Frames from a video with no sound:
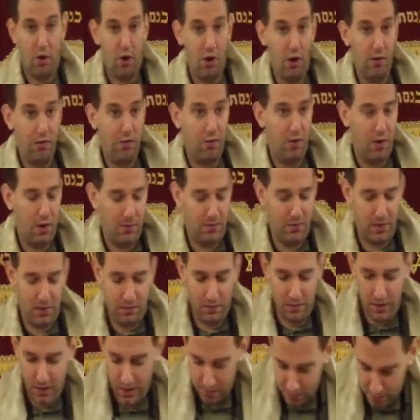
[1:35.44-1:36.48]
all forms
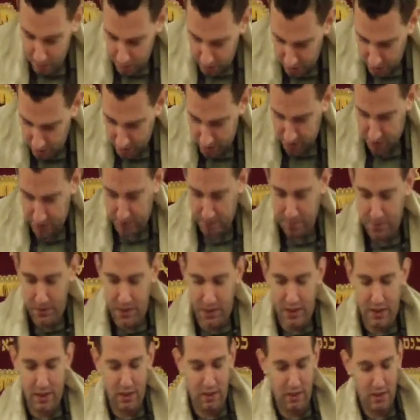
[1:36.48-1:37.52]
of labor are
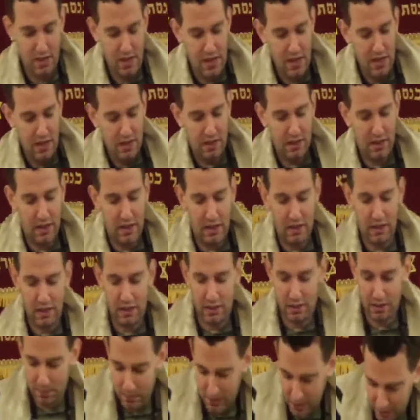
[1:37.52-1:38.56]
forbidden, the
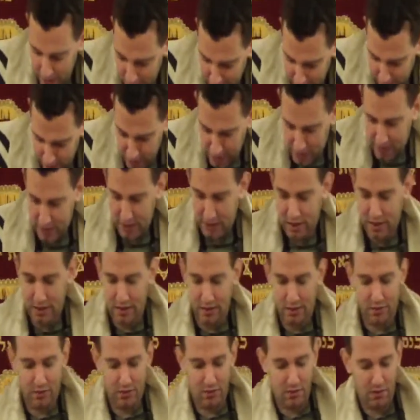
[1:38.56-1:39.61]
intermediary
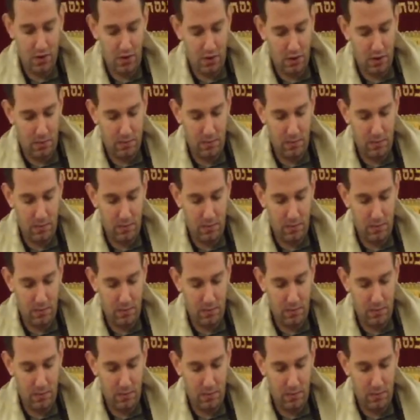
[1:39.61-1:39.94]
days of Chol